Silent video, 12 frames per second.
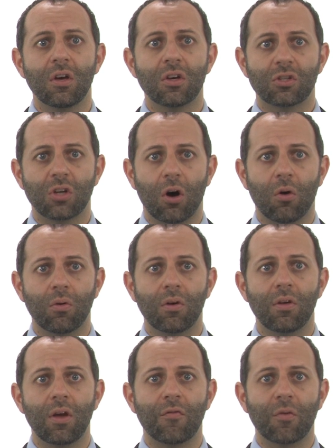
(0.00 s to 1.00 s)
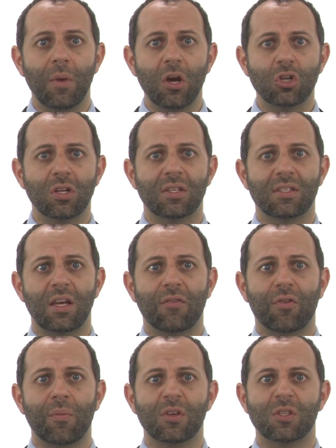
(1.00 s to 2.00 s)
So information is sent
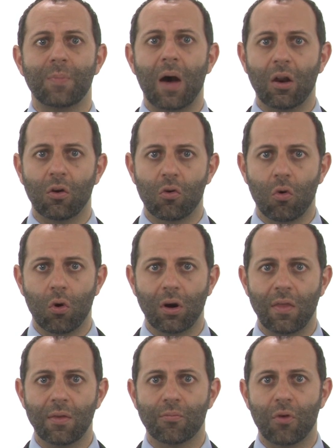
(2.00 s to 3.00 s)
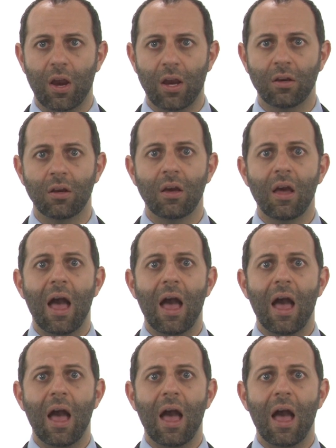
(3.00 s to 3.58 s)
from the spinal cord and the brain